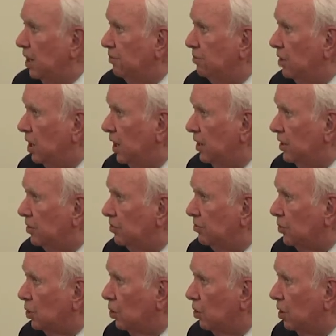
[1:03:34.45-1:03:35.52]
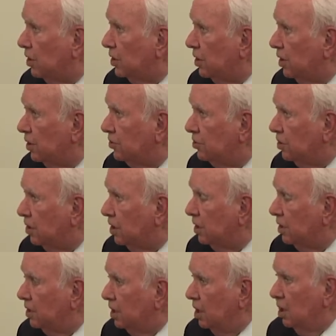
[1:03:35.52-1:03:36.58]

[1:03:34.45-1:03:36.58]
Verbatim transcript: varieties for horticulture,